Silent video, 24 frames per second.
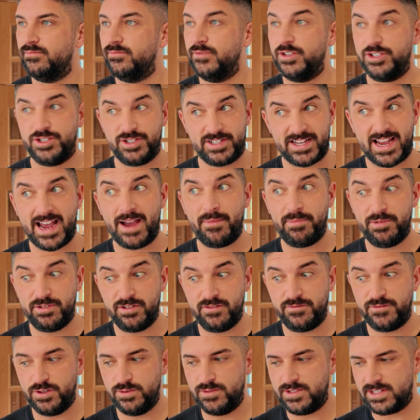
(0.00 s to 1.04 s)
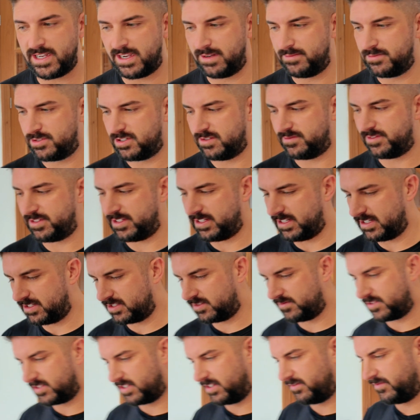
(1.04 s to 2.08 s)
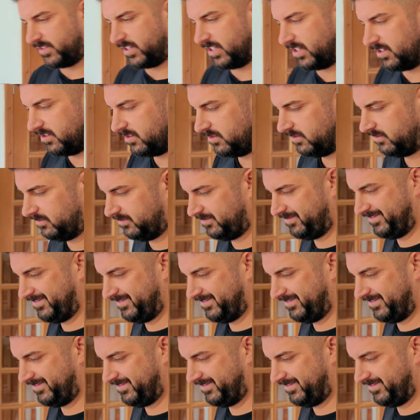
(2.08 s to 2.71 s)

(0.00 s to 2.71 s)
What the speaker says: which has happened a few times over the years of us living here.